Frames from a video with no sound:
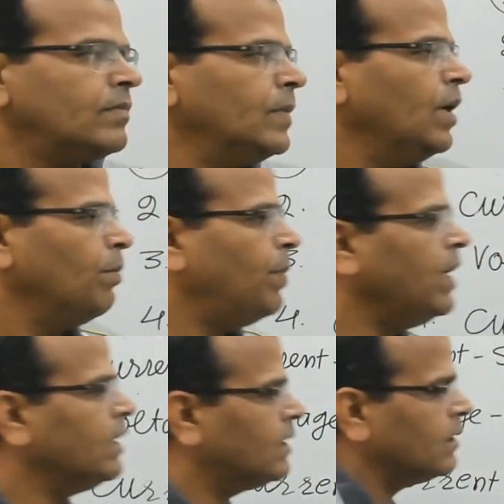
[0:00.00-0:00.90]

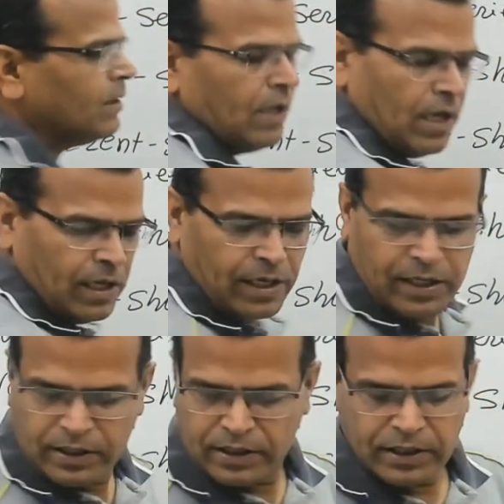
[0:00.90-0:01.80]
Please
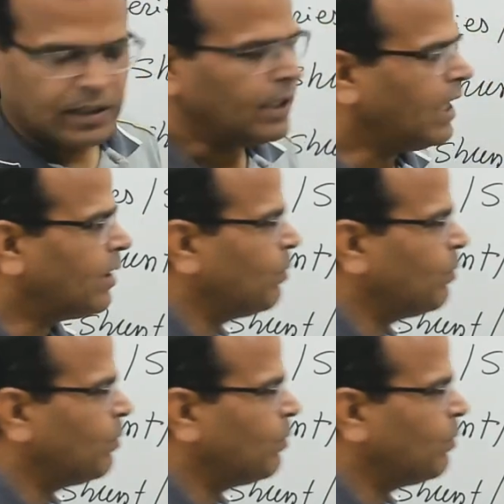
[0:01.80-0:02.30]
see that block